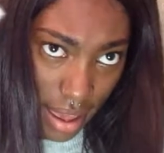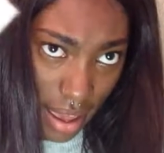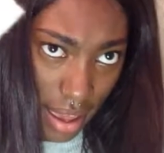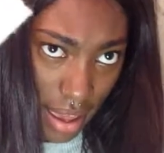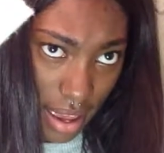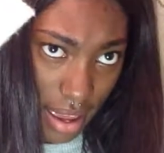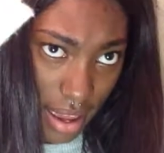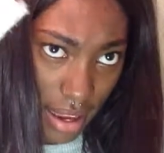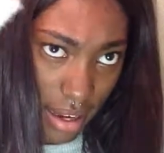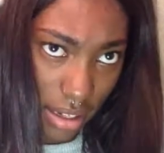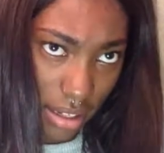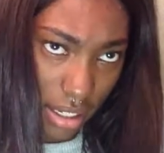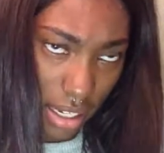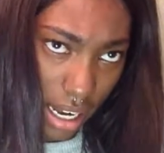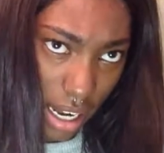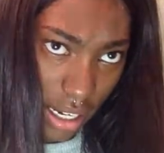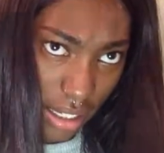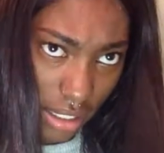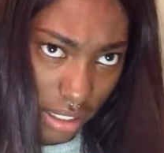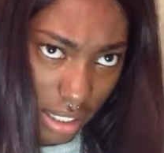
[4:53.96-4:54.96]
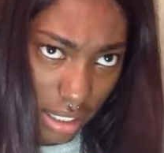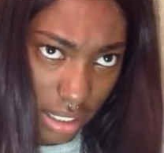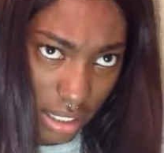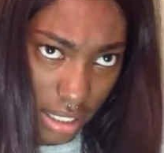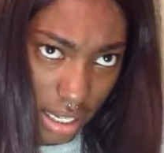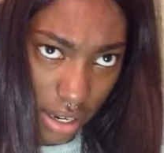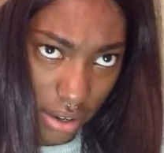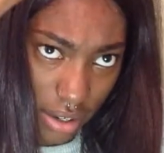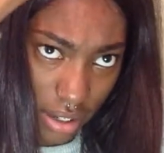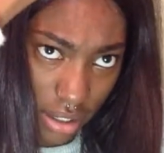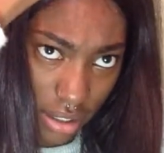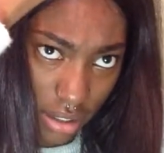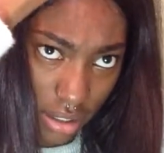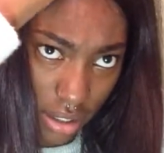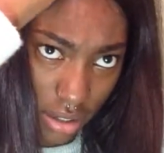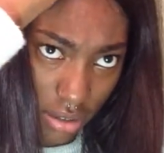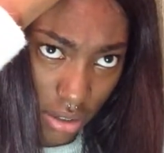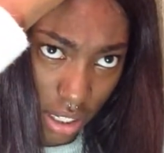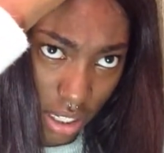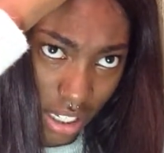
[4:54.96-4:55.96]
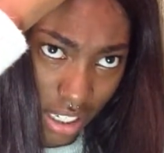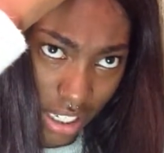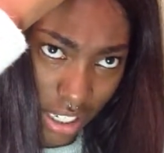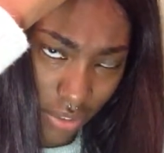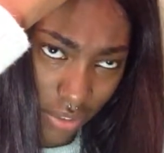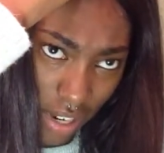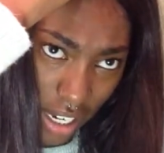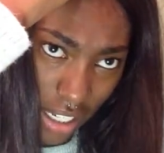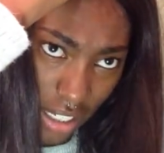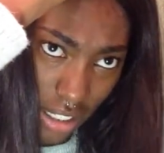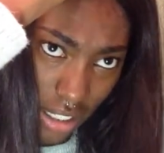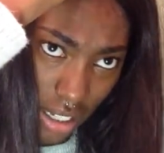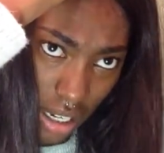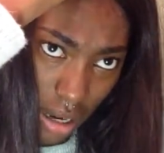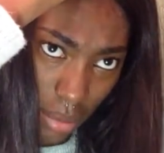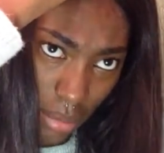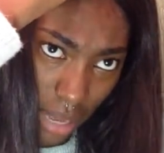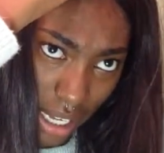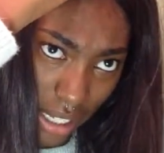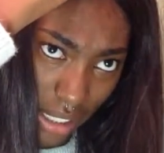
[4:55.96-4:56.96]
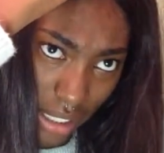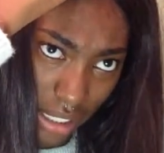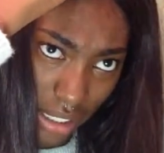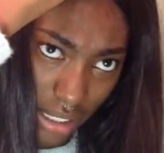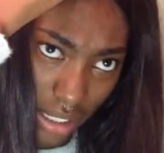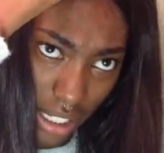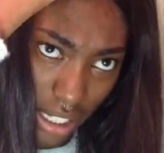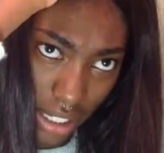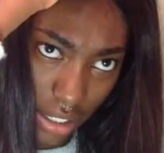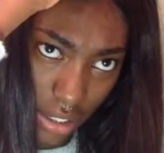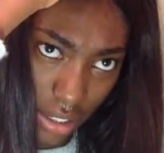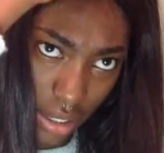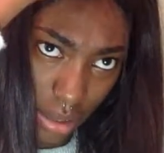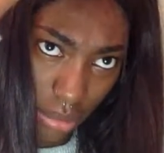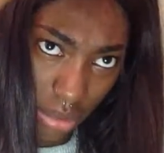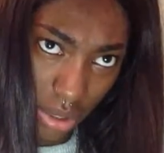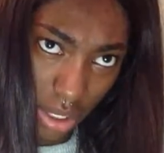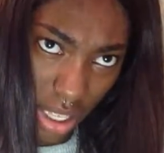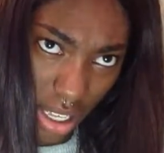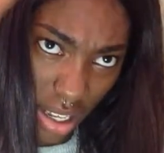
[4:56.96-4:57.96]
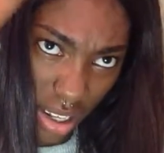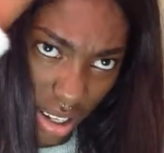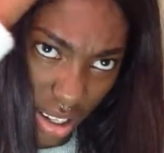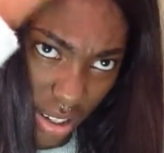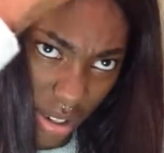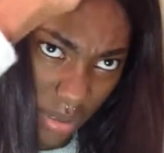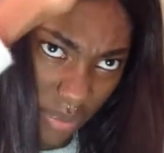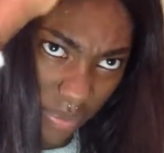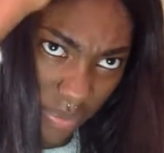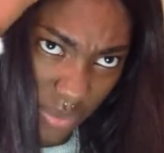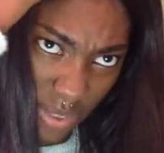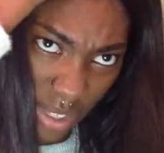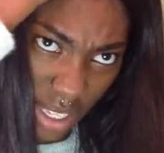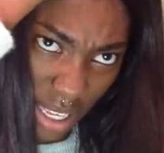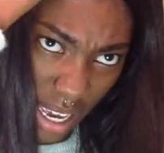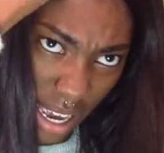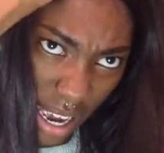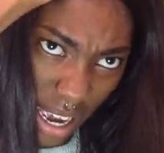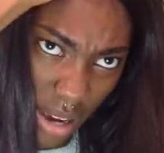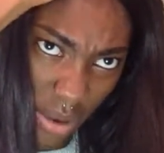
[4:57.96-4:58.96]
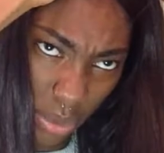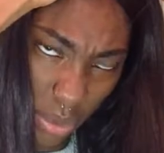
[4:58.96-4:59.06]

and kind of leave this area alone, and then if I need to come back in later and pluck, I